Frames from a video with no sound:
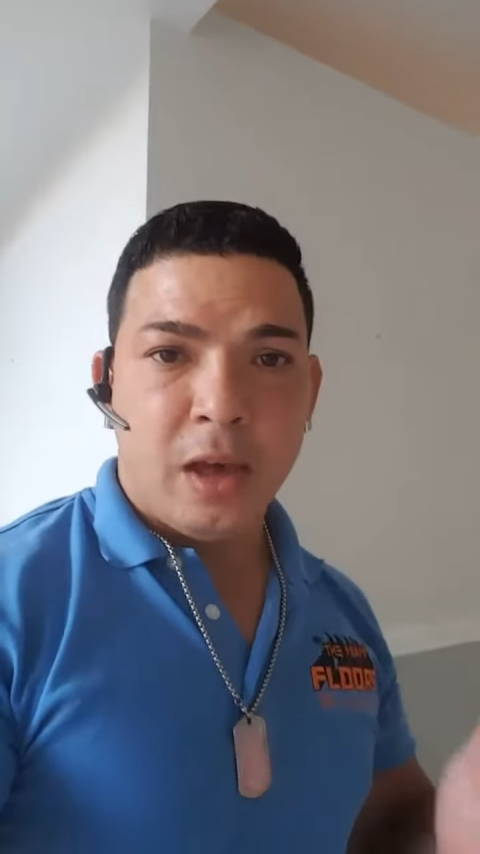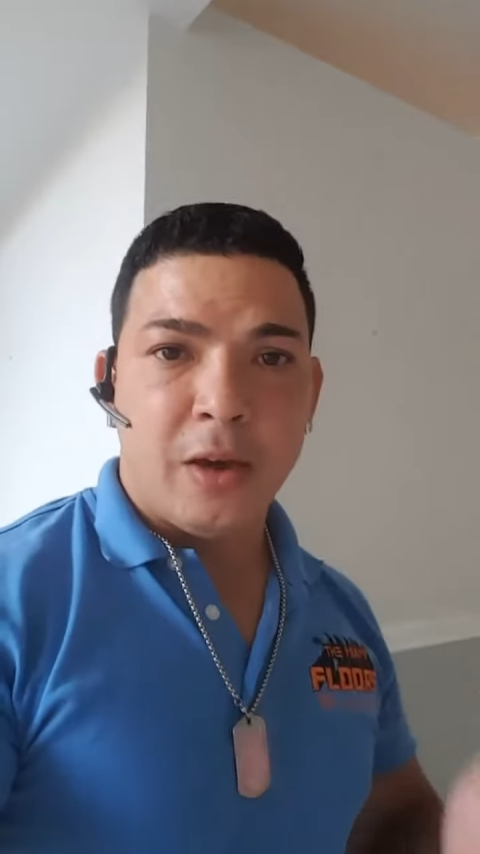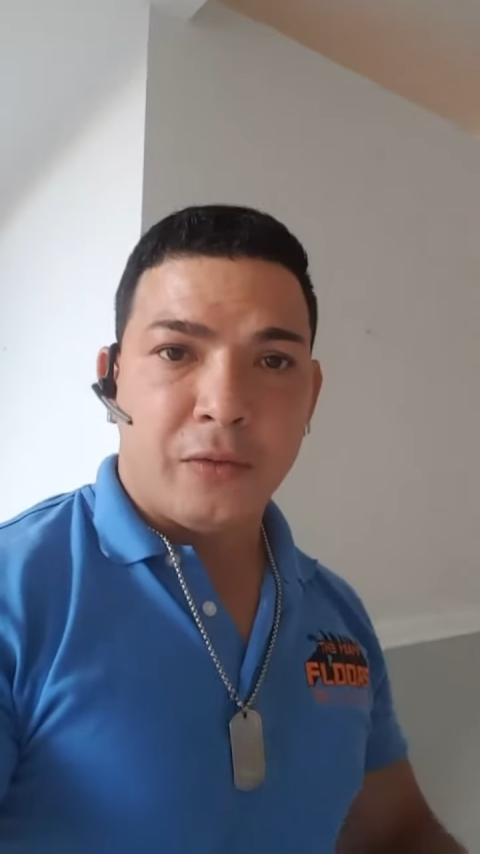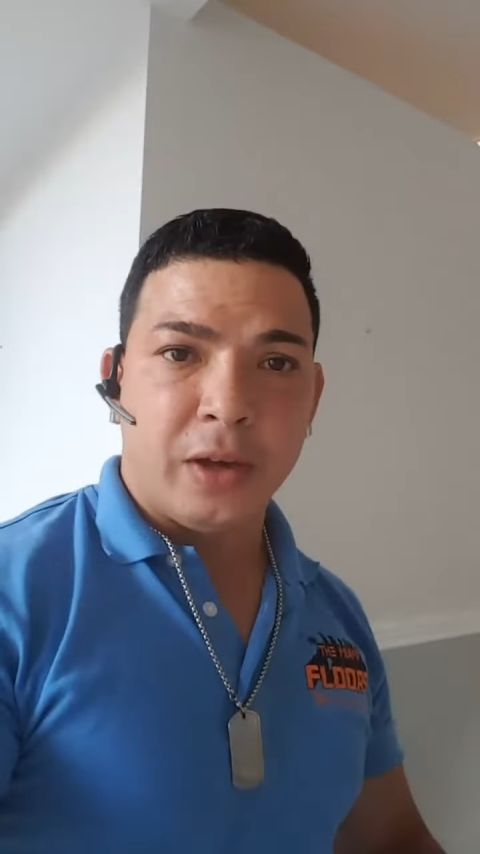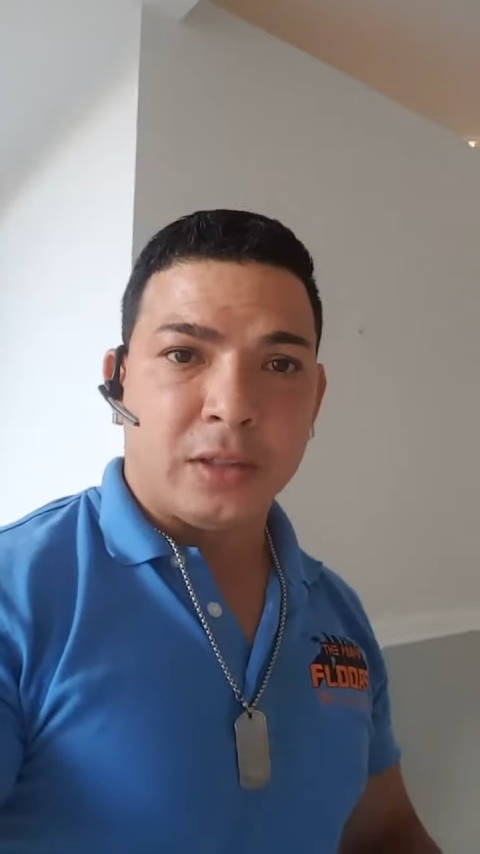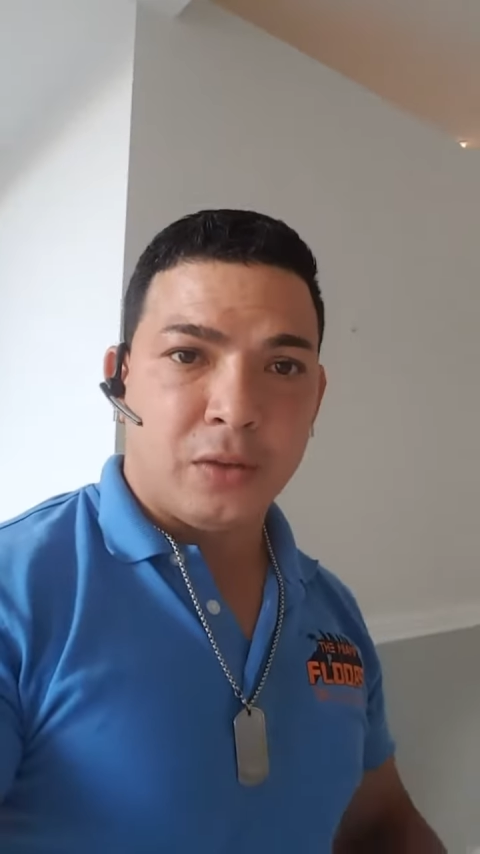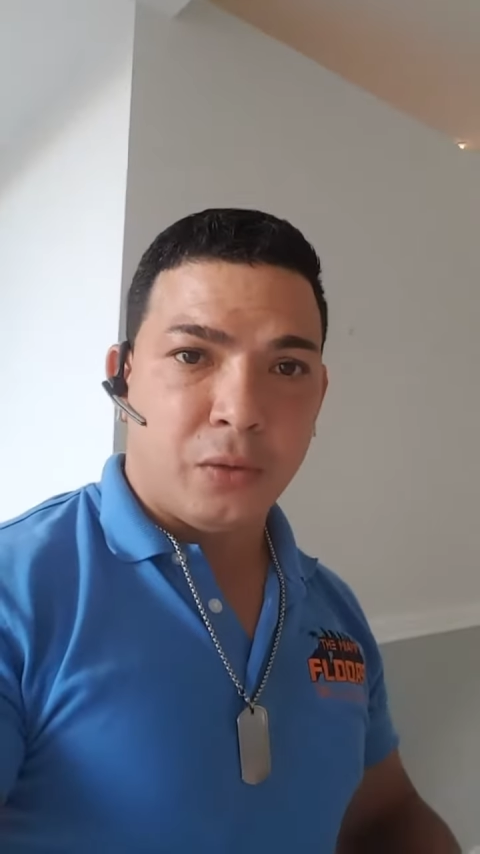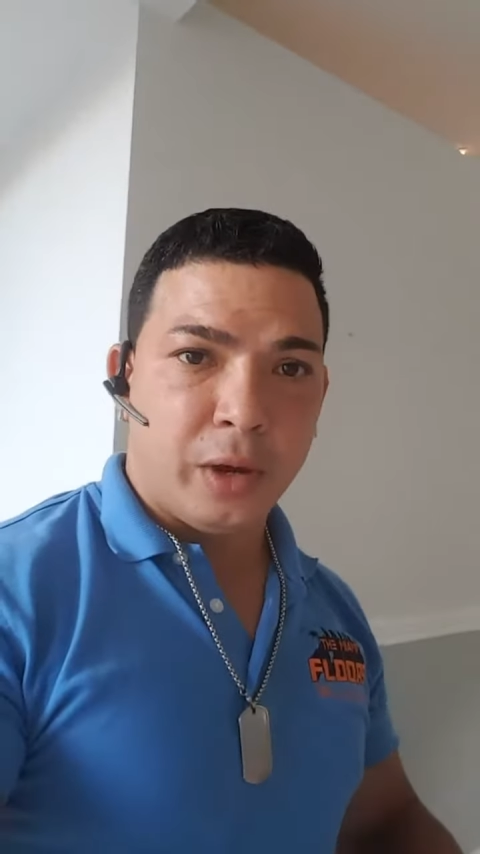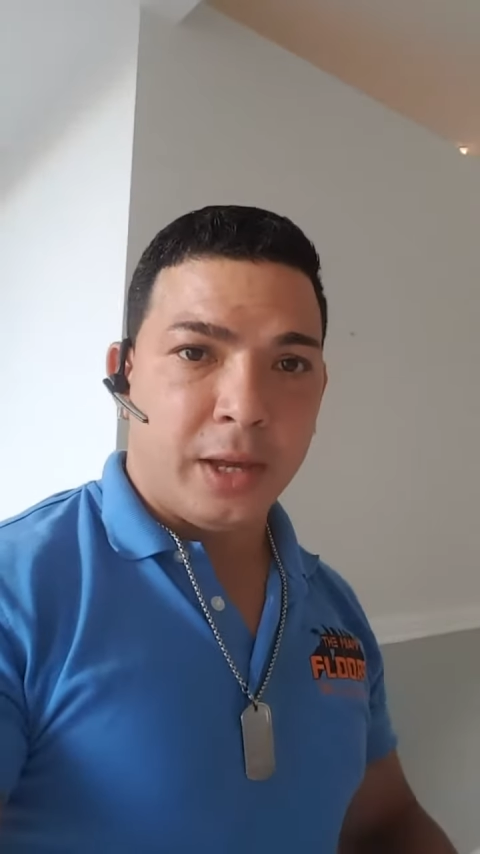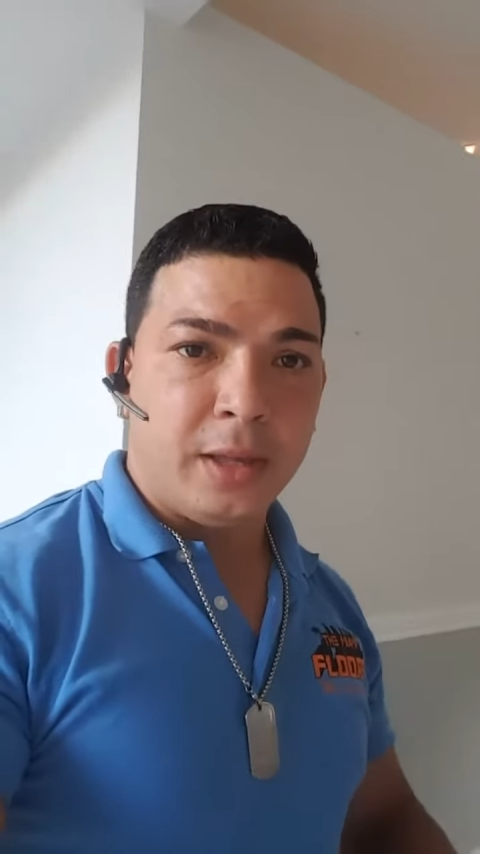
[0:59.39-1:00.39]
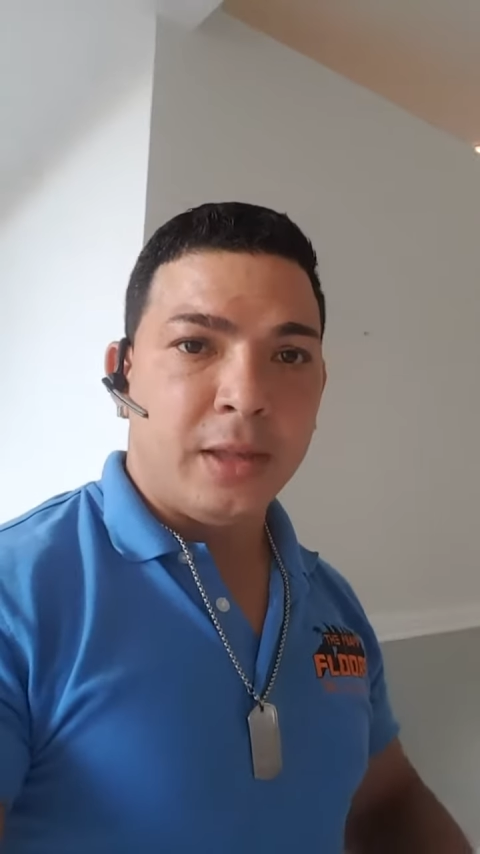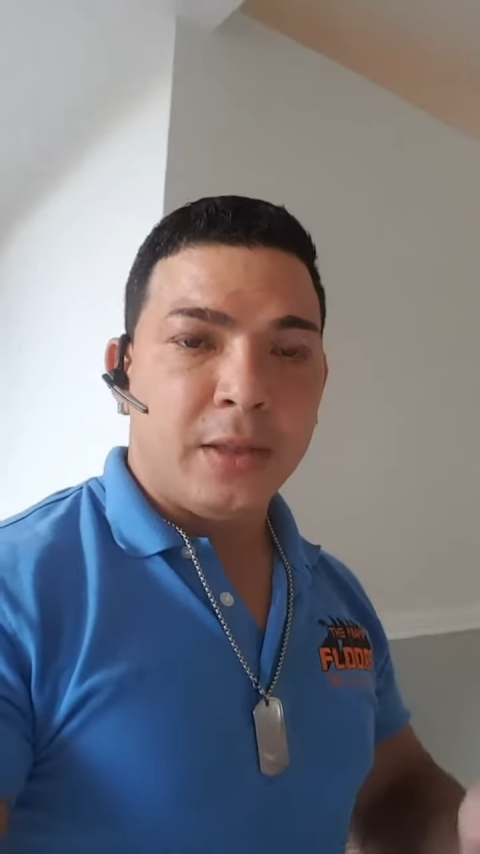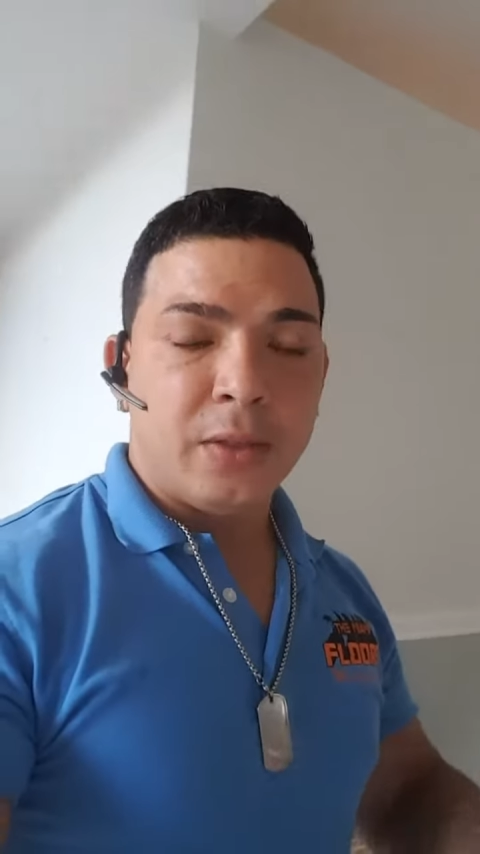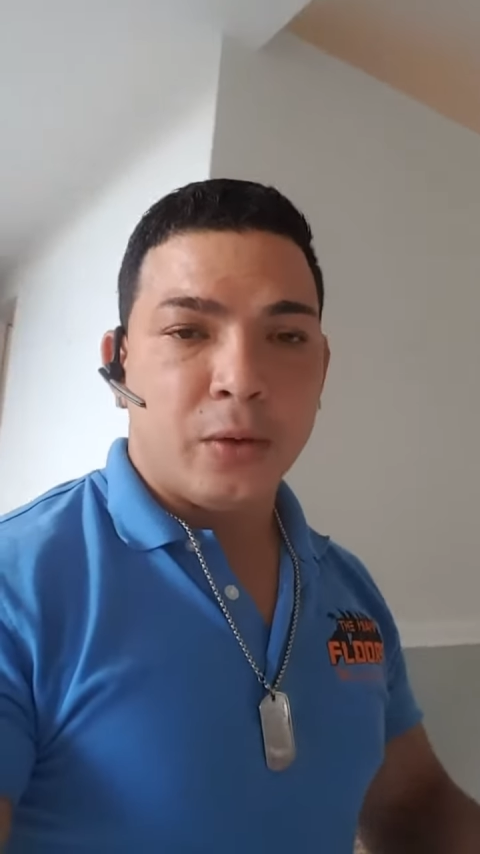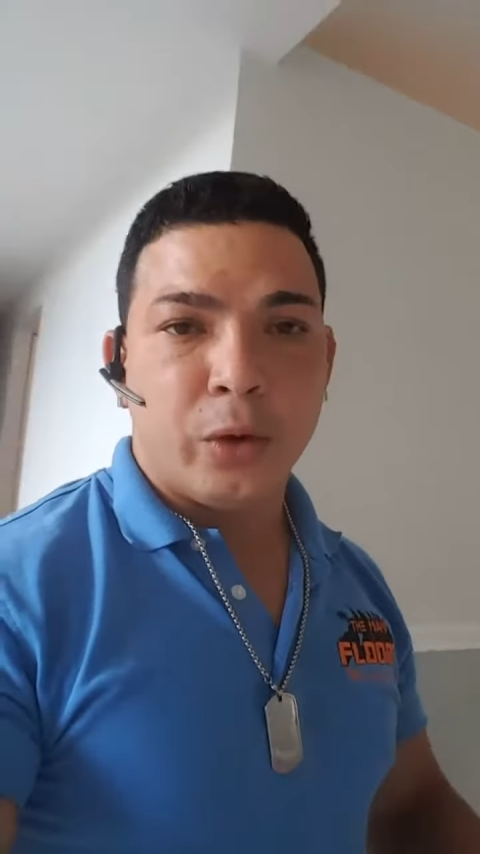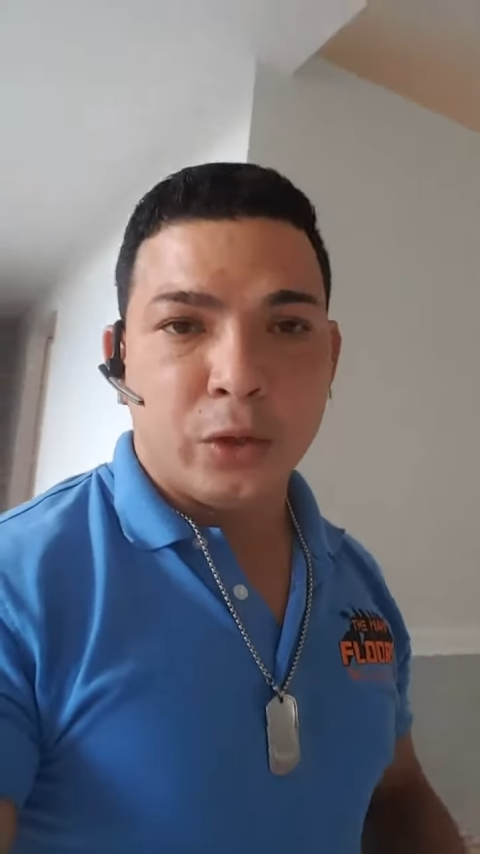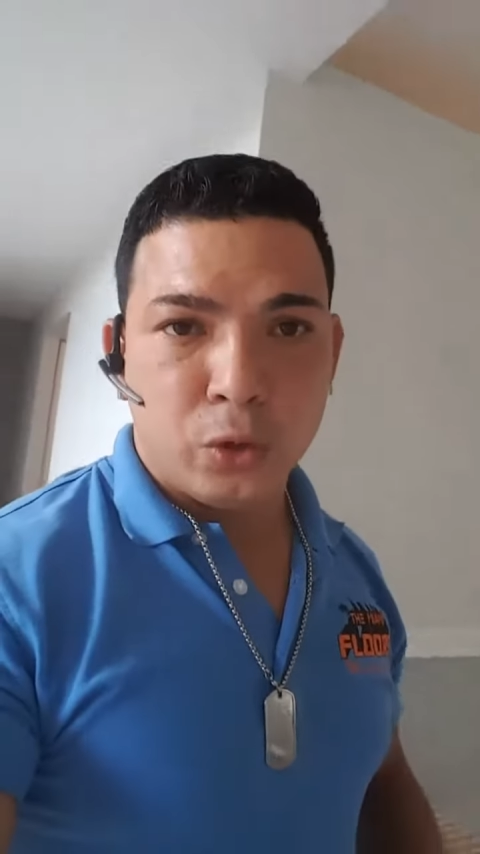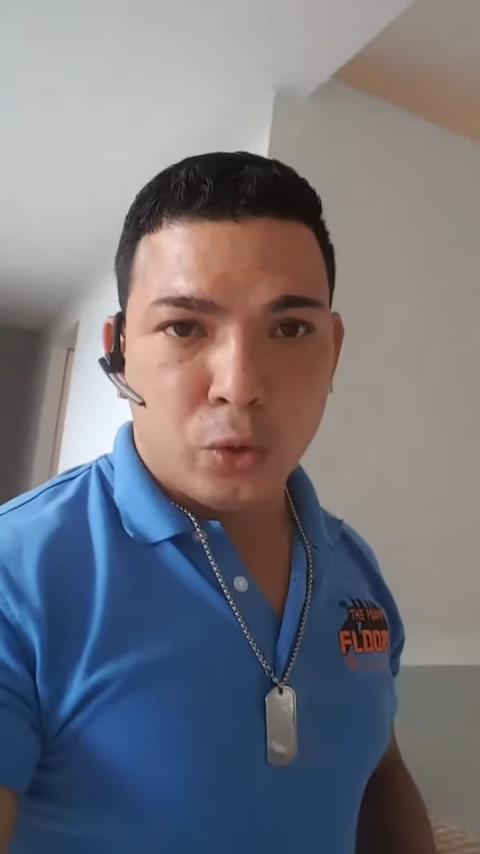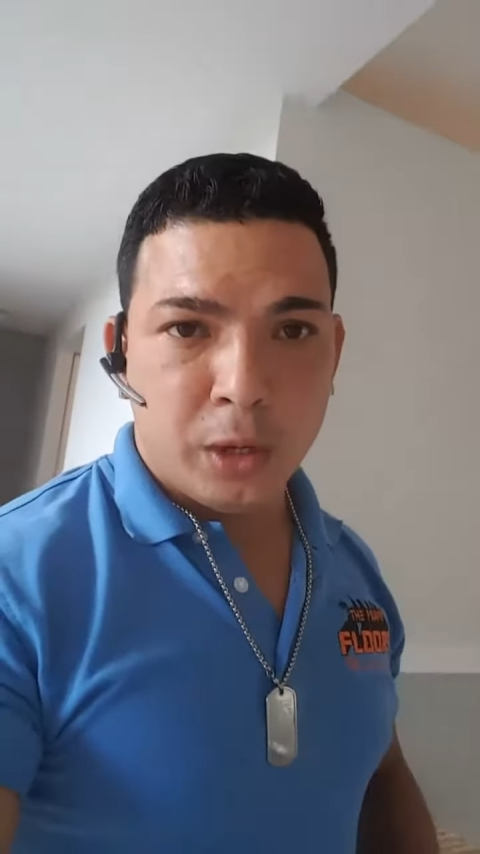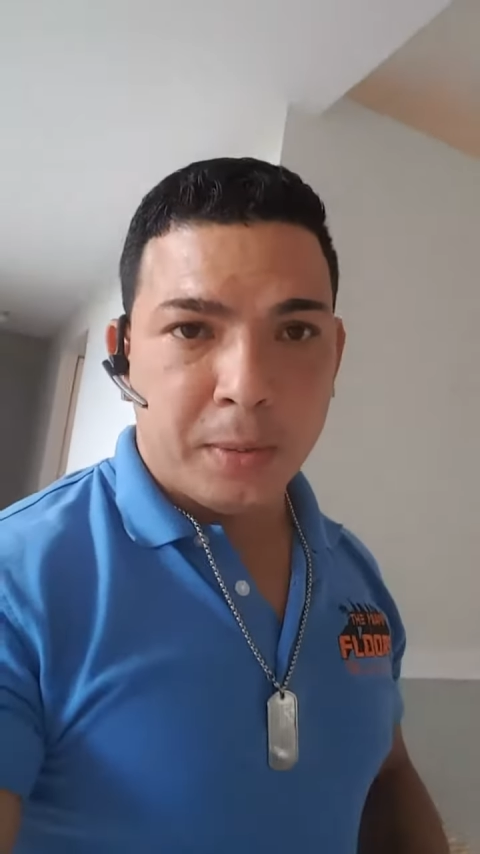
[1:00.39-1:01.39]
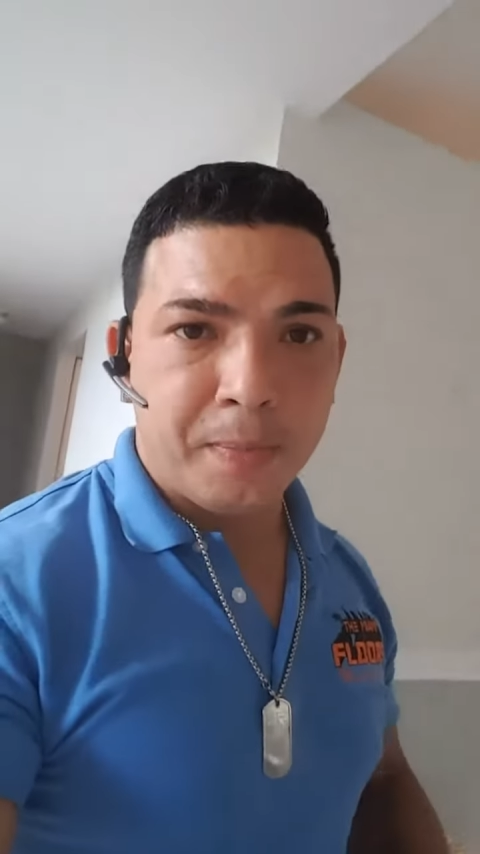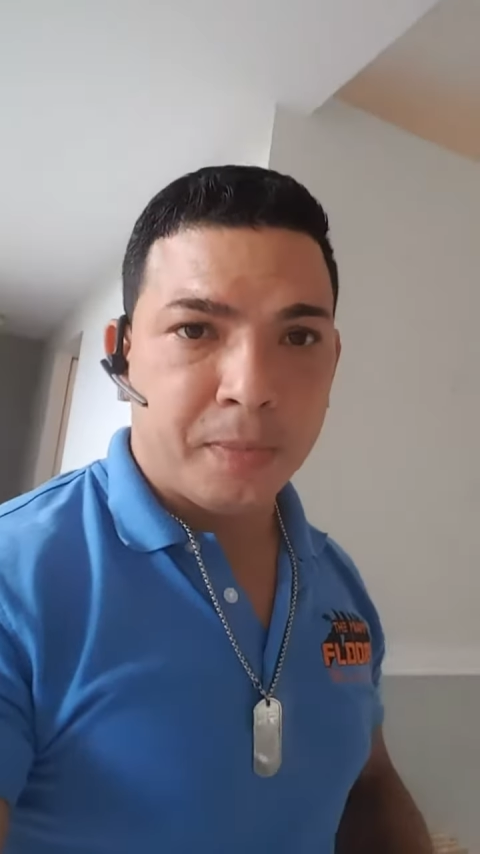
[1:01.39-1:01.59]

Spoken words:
effective way, the way to do it.